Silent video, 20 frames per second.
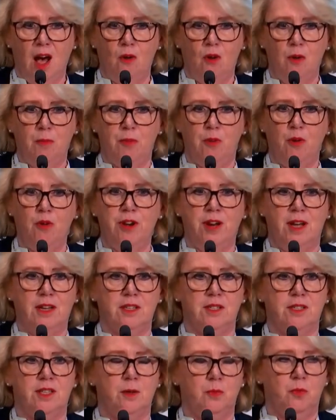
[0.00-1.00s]
our
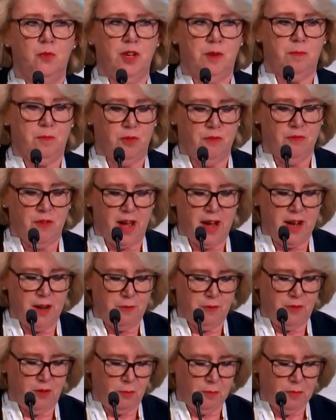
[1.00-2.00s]
products that we
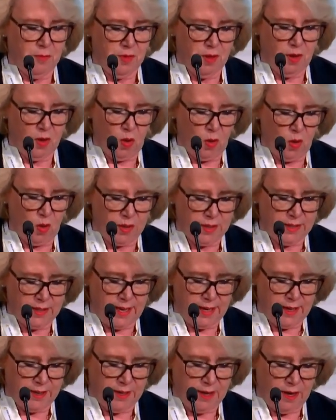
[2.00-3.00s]
provide from the whole
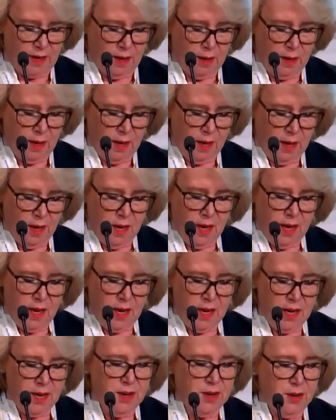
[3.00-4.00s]
sector
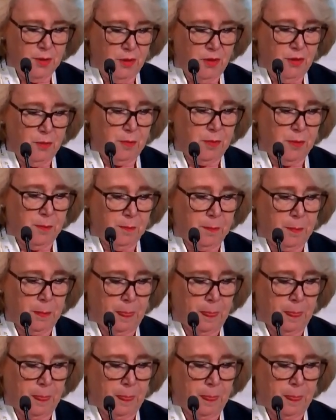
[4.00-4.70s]
in Europe.